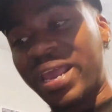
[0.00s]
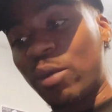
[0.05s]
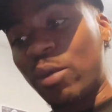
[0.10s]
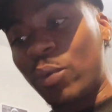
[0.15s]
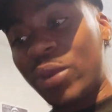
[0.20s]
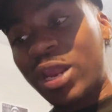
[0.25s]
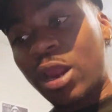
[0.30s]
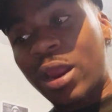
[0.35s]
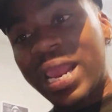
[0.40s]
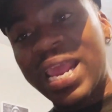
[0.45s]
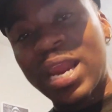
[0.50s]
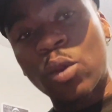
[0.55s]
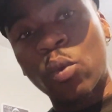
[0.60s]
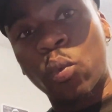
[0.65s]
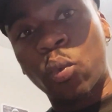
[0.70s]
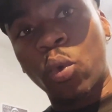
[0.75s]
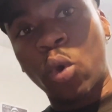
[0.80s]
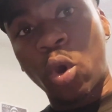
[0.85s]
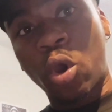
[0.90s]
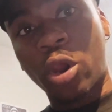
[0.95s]
We are in
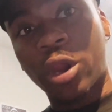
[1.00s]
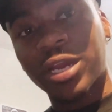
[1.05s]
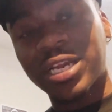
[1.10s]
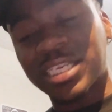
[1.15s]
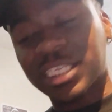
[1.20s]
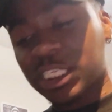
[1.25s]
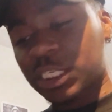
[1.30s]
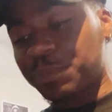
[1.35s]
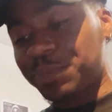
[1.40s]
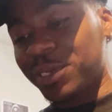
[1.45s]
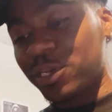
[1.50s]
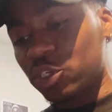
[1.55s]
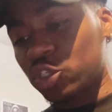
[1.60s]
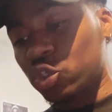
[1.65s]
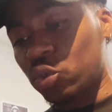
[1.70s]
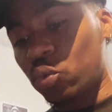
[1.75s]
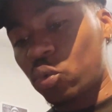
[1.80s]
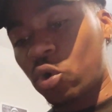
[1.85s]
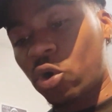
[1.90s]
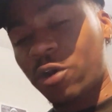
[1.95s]
war. This is
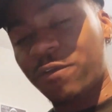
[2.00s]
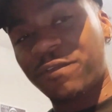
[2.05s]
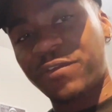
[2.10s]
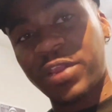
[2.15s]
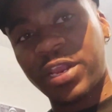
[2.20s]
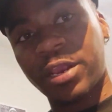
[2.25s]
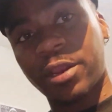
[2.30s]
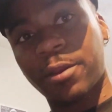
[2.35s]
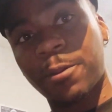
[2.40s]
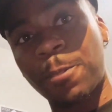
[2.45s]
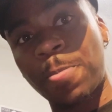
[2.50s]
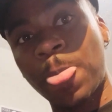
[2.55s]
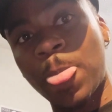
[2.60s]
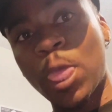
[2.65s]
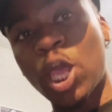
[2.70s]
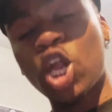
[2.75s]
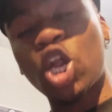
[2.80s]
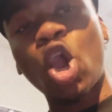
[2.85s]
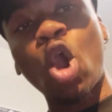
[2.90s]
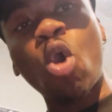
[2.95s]
spiritual warfare.
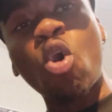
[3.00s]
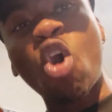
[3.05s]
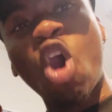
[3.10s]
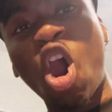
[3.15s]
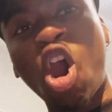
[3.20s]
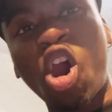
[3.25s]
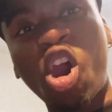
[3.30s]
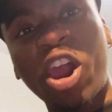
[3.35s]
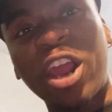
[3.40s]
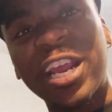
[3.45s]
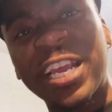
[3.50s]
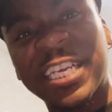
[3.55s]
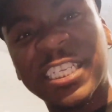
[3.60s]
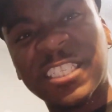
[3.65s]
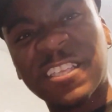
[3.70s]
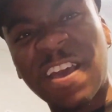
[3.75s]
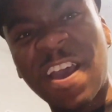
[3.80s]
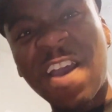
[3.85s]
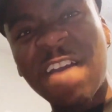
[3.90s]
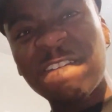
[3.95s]
Go hard
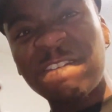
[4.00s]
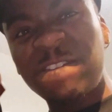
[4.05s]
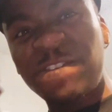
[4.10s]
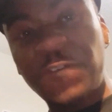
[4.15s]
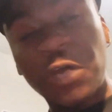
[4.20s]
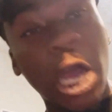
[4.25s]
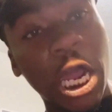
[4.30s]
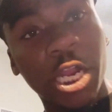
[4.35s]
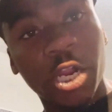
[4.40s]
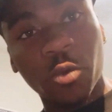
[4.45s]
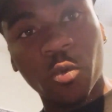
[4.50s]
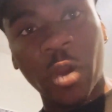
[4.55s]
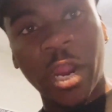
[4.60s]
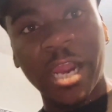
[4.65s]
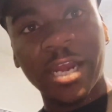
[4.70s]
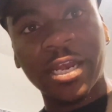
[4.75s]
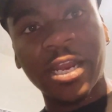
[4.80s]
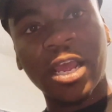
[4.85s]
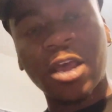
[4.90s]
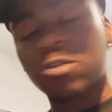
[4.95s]
as fuck
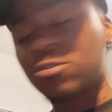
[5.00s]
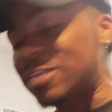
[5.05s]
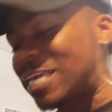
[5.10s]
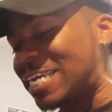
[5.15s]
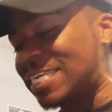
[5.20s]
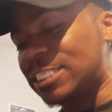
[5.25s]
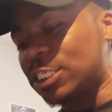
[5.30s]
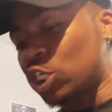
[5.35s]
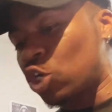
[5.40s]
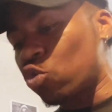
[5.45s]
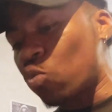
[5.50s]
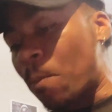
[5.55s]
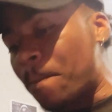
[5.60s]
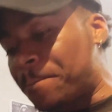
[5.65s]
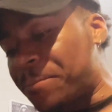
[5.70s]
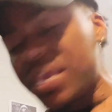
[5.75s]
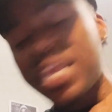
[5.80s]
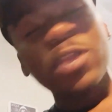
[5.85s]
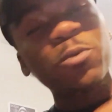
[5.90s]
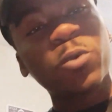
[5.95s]
right now. Like, yo,
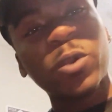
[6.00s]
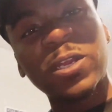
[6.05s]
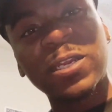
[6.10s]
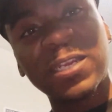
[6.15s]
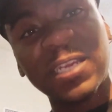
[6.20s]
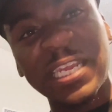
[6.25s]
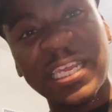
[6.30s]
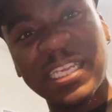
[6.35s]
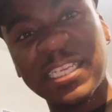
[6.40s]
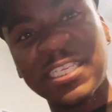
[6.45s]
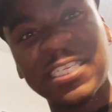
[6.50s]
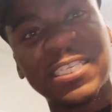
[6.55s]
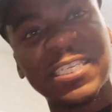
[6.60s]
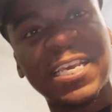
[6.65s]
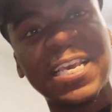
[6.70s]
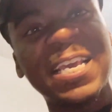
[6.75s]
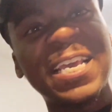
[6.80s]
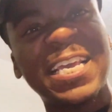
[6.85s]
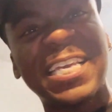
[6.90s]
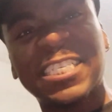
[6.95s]
be relentless
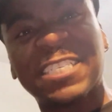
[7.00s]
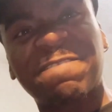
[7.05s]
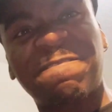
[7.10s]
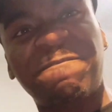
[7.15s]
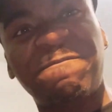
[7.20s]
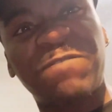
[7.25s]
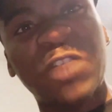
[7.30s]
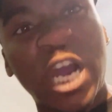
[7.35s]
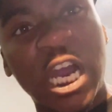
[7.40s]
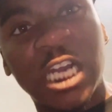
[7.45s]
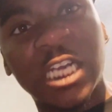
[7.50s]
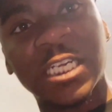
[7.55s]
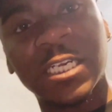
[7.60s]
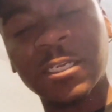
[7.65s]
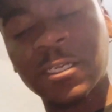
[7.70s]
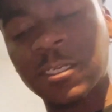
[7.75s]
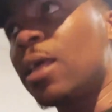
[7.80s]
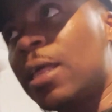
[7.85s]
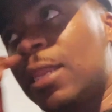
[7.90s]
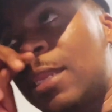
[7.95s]
as fuck.
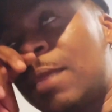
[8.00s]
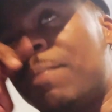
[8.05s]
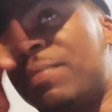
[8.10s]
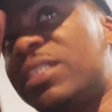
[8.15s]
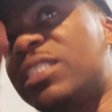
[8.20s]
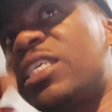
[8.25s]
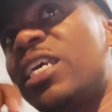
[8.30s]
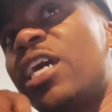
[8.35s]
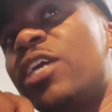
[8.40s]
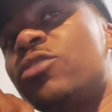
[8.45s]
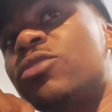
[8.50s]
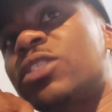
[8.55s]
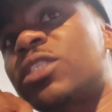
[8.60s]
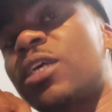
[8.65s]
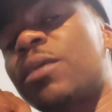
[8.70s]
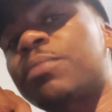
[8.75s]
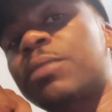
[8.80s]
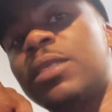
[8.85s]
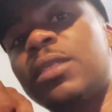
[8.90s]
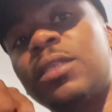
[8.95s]
Let me tell you
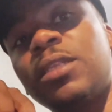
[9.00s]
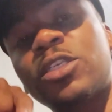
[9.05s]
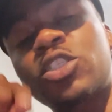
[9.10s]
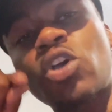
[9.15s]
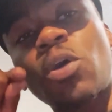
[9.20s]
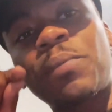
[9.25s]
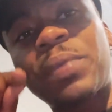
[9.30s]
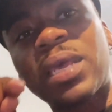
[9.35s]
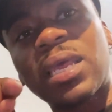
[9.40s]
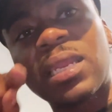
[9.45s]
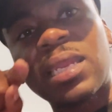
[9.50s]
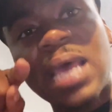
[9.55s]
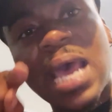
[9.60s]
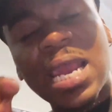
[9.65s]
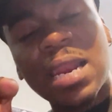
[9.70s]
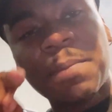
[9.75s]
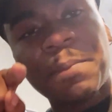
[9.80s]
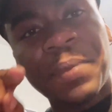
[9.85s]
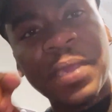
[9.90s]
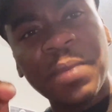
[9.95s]
something. There's going to be a
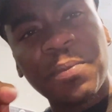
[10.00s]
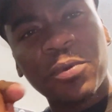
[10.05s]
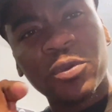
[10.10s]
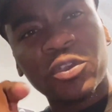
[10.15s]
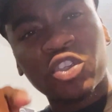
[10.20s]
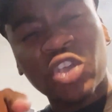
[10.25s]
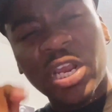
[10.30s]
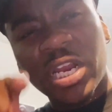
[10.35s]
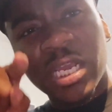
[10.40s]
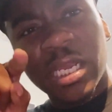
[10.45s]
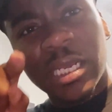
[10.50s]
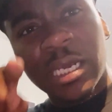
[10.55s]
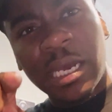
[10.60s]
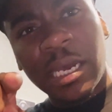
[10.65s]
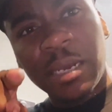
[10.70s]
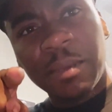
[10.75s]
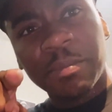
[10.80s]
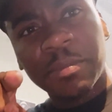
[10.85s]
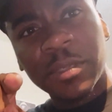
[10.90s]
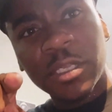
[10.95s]
lot of people trying to
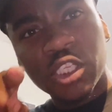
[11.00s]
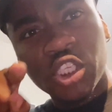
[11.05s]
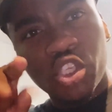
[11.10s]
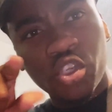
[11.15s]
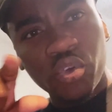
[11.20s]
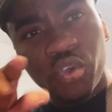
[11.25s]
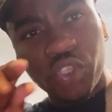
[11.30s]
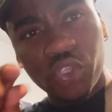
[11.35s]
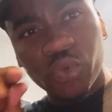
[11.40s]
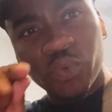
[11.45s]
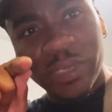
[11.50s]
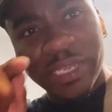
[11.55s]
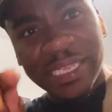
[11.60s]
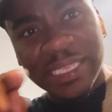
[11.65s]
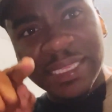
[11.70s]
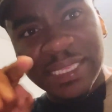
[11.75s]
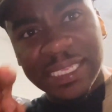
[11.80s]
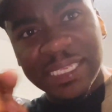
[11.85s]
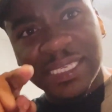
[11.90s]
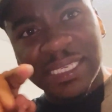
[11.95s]
come to you
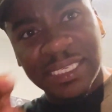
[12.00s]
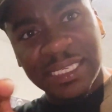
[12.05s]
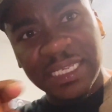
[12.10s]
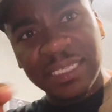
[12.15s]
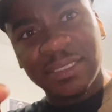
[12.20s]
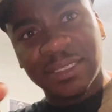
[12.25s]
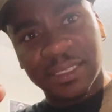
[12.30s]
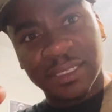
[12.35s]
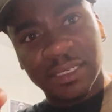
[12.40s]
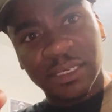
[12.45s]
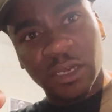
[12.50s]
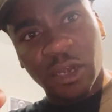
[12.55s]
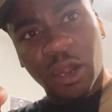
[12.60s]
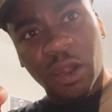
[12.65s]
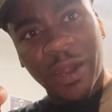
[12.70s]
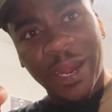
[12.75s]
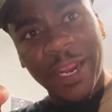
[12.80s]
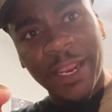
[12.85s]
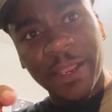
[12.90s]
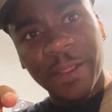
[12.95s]
in this season, all
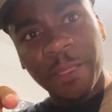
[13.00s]
right?